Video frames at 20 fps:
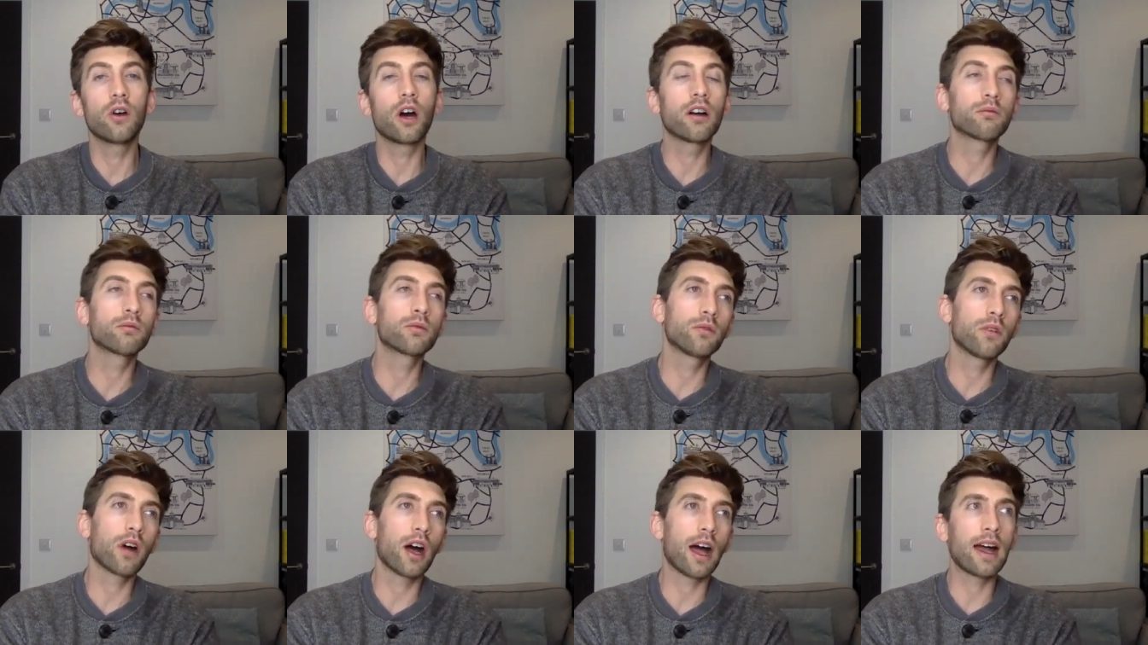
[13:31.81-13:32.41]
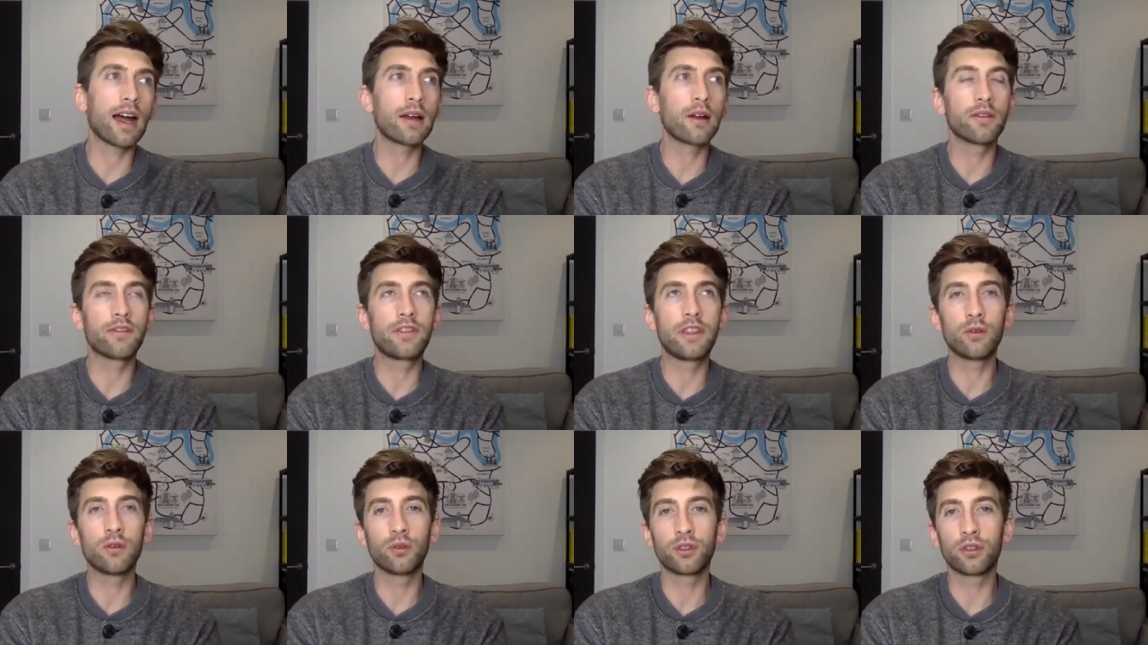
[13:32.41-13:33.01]
um, out of
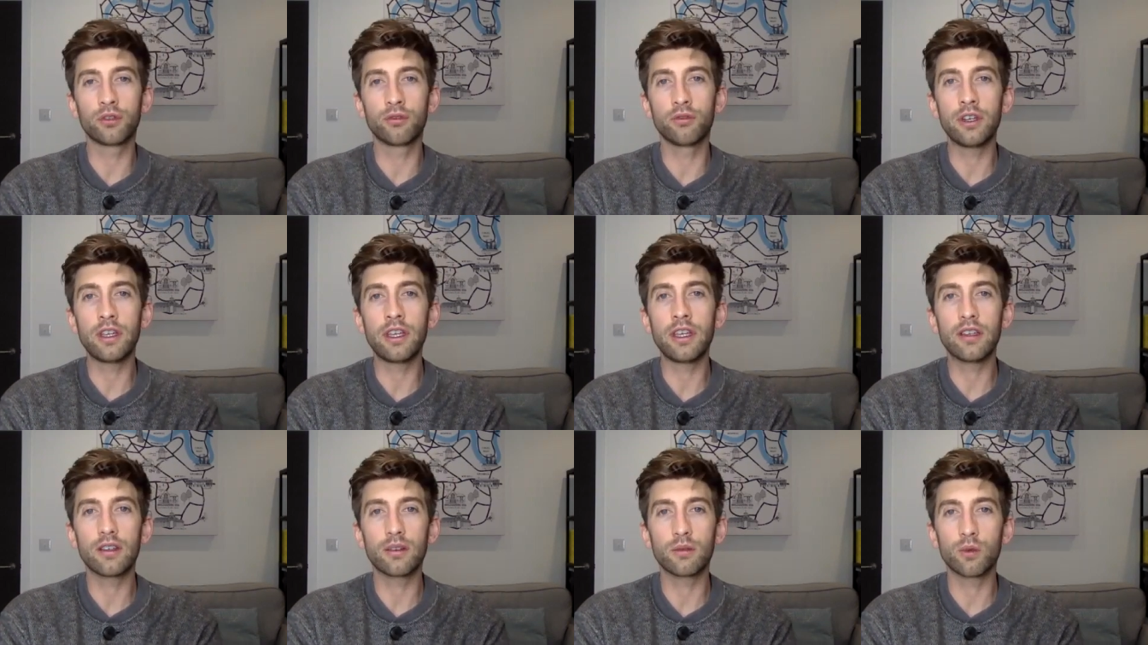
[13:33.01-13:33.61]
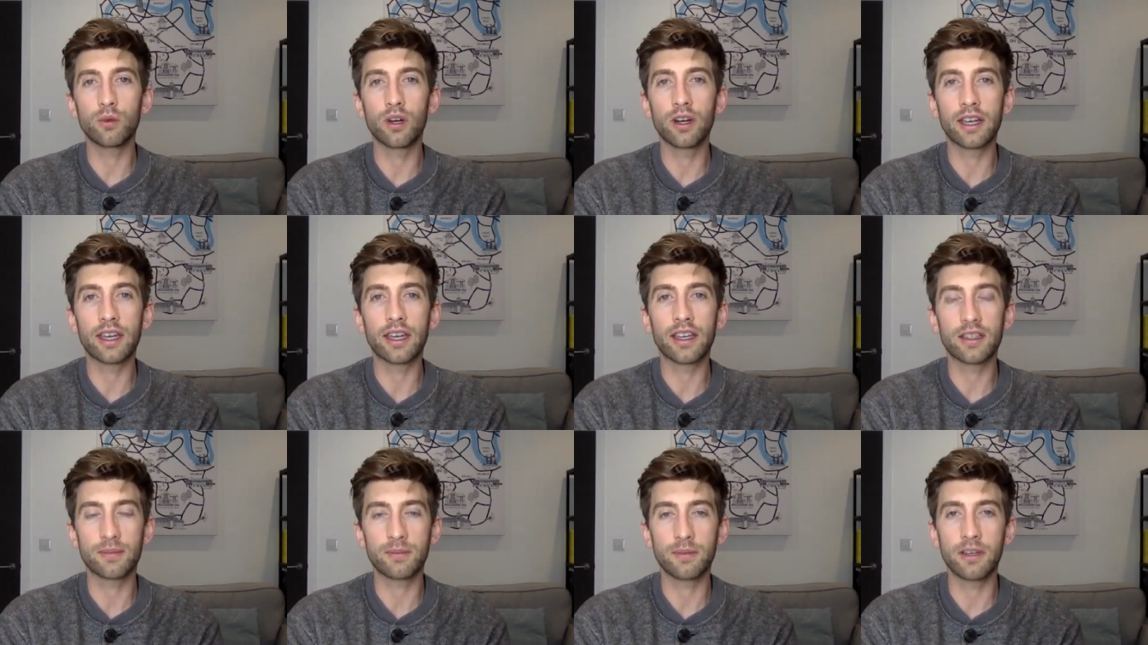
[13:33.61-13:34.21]
the ordinary work
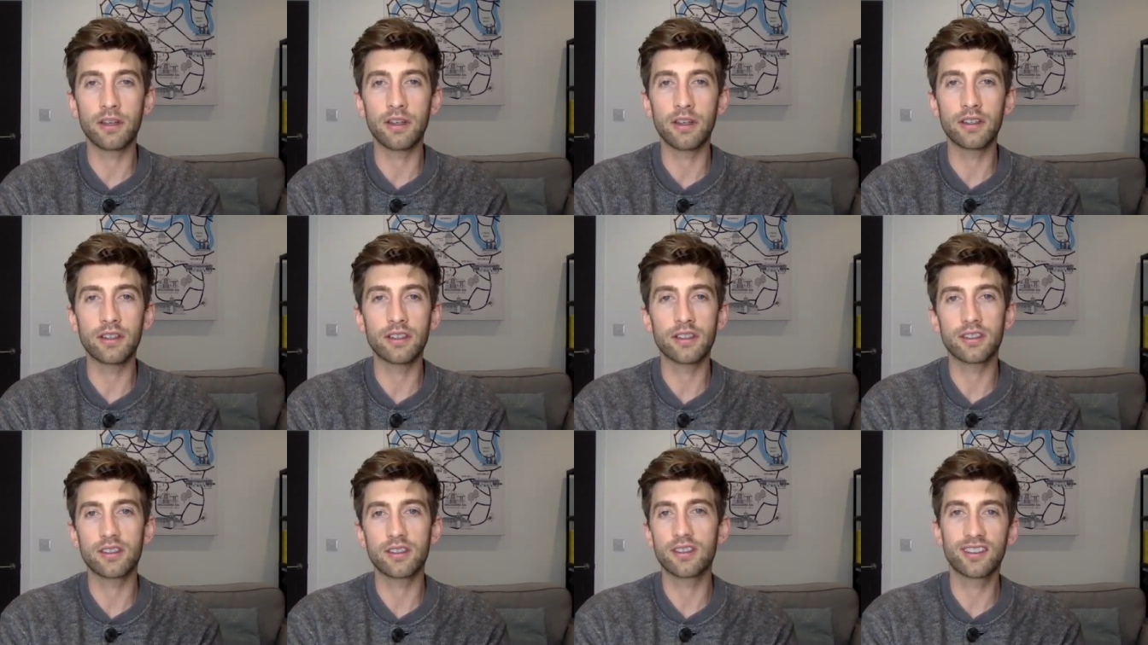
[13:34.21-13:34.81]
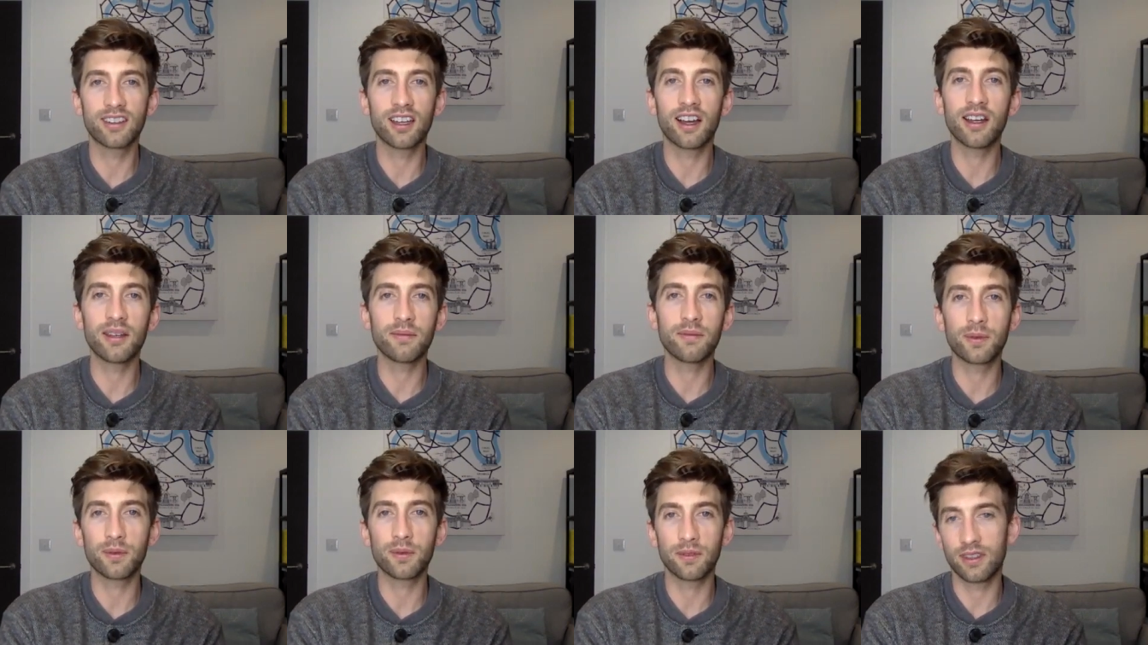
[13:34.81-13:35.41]
experience
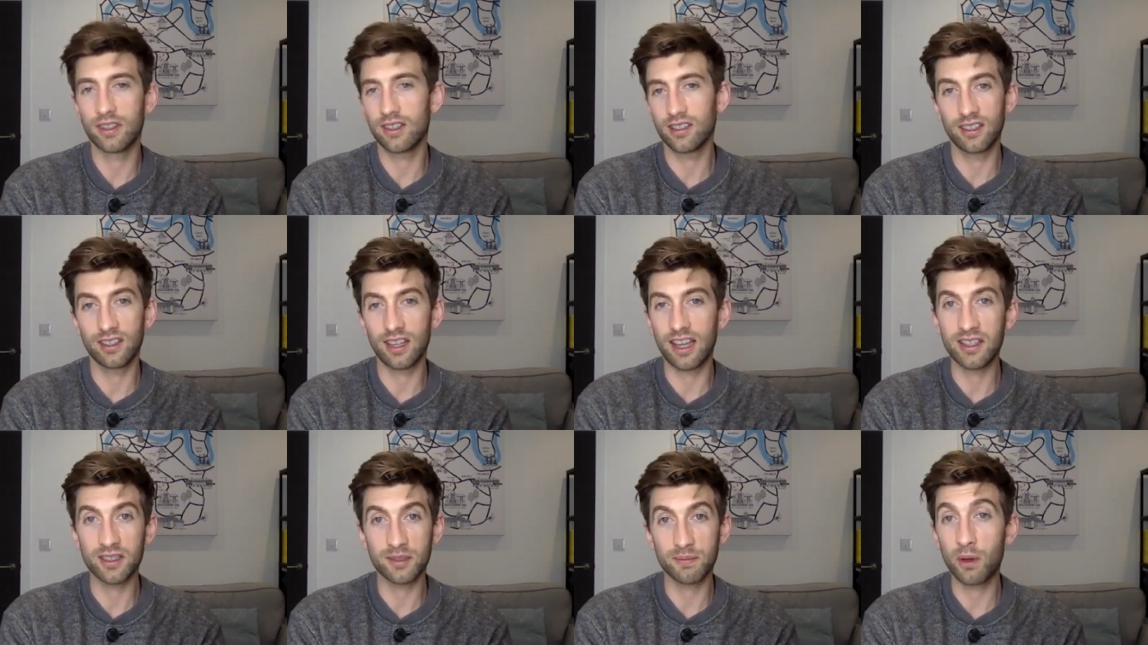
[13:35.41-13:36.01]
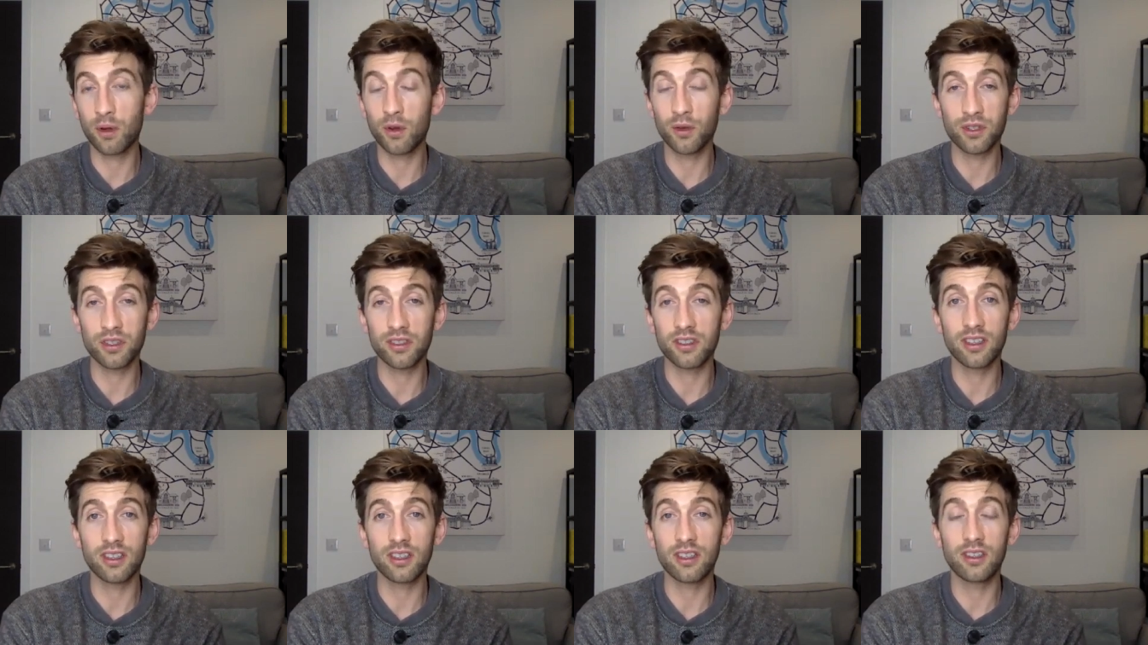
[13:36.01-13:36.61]
type exposure
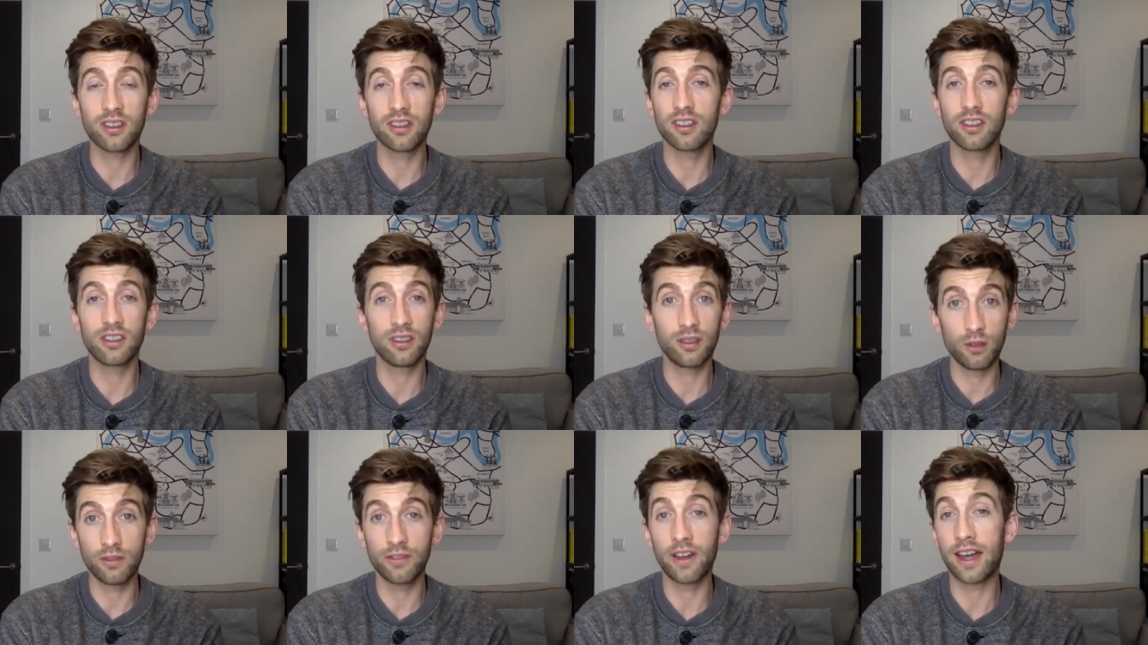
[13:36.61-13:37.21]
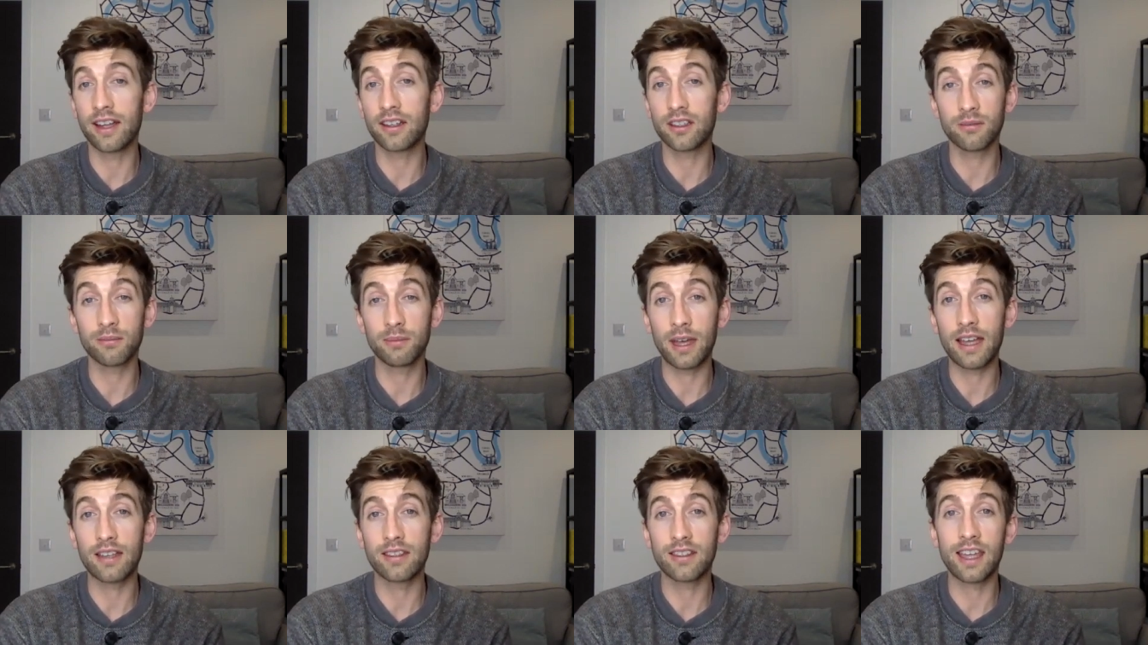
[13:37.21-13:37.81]
that you, that you've had
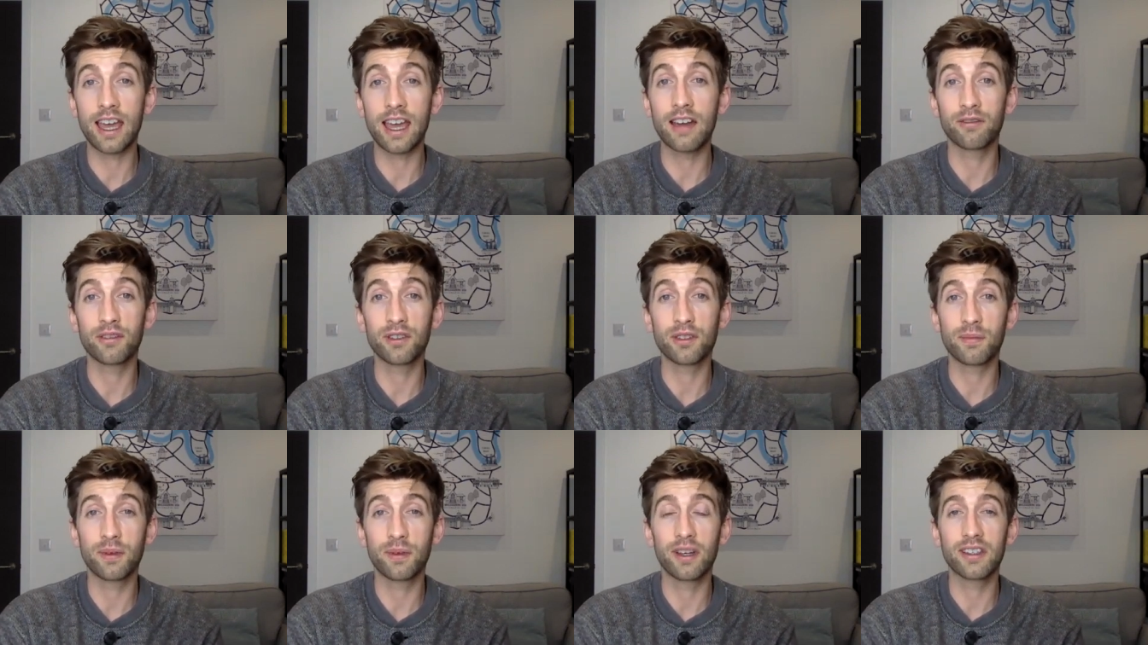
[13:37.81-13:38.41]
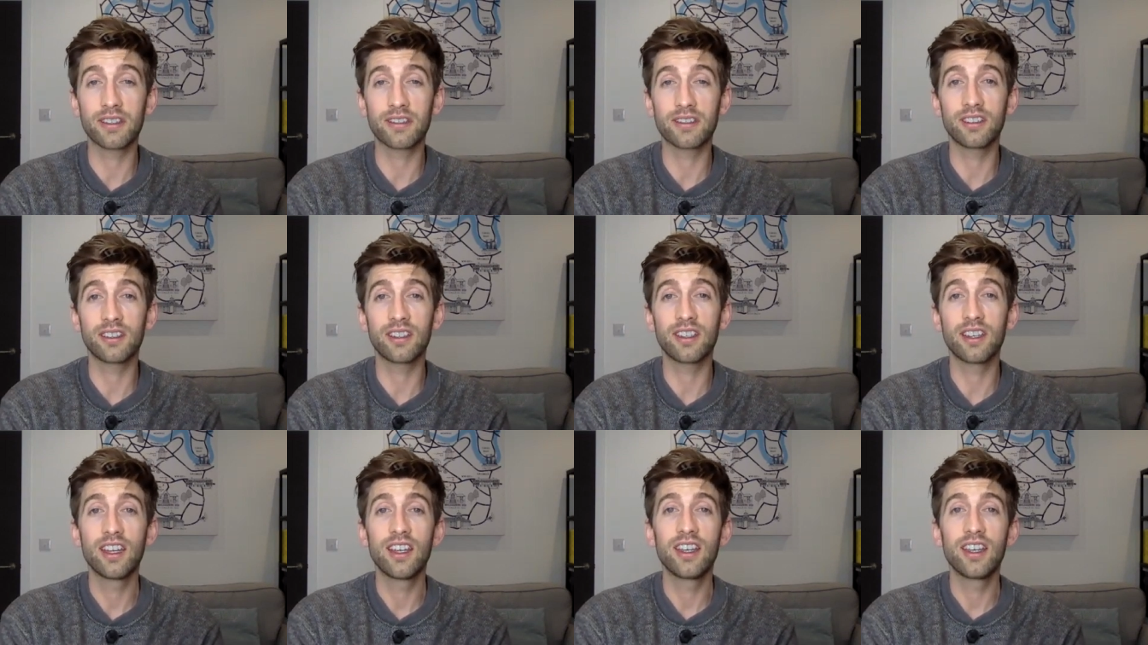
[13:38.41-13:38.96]
compared to the average person.